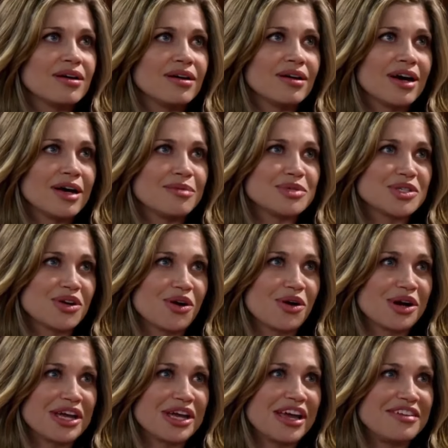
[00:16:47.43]
I'm
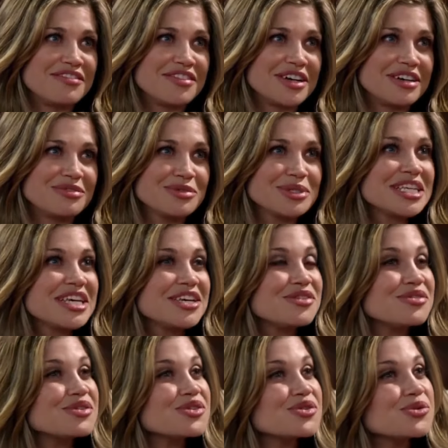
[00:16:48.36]
sorry, Ava. We'll take you
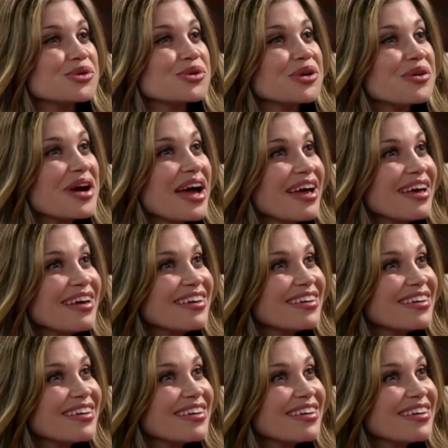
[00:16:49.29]
to school, okay?